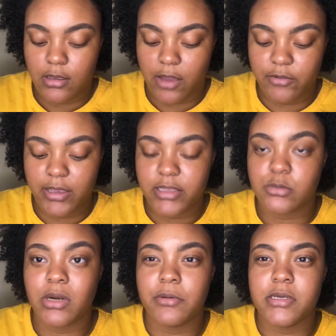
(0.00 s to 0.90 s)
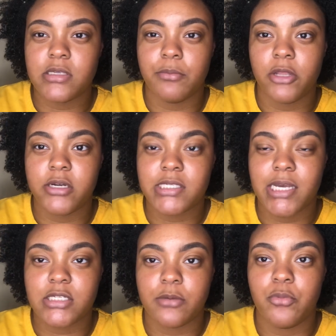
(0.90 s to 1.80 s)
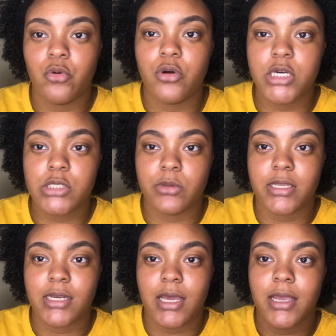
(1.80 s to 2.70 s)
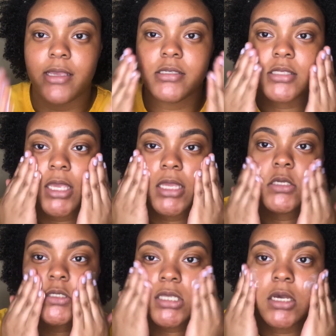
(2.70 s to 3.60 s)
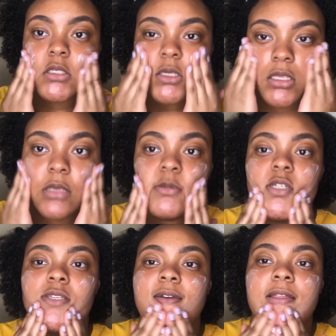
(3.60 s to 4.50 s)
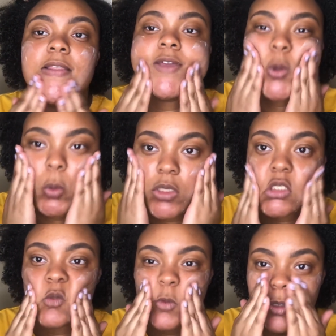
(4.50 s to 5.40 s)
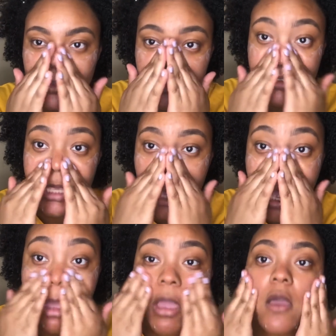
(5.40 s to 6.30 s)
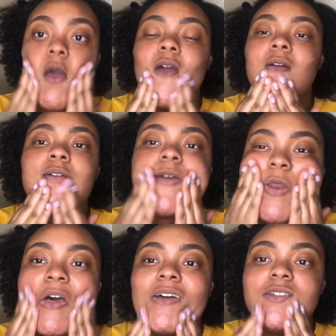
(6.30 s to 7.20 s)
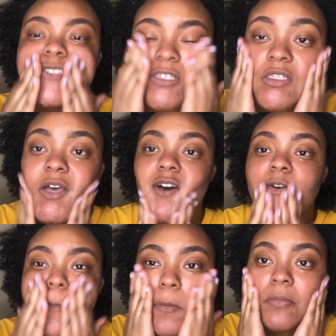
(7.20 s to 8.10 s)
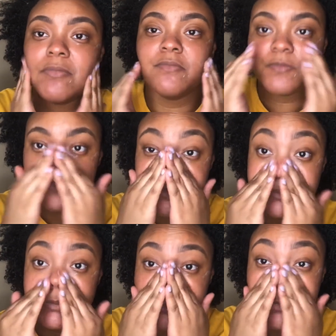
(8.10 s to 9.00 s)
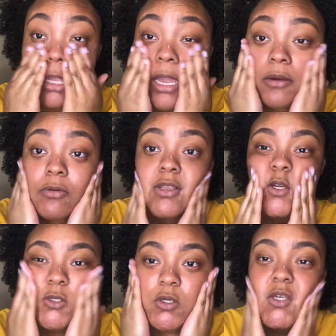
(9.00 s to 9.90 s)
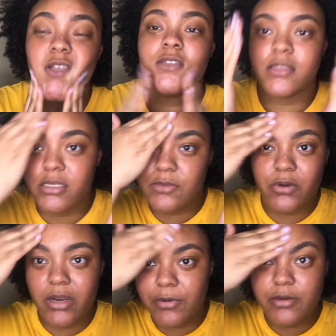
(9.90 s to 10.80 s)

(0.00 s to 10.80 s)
I really like this primer because it blurs out your pores really nice, and just also keeps your skin looking really smooth and really nice. So I really enjoy using this primer.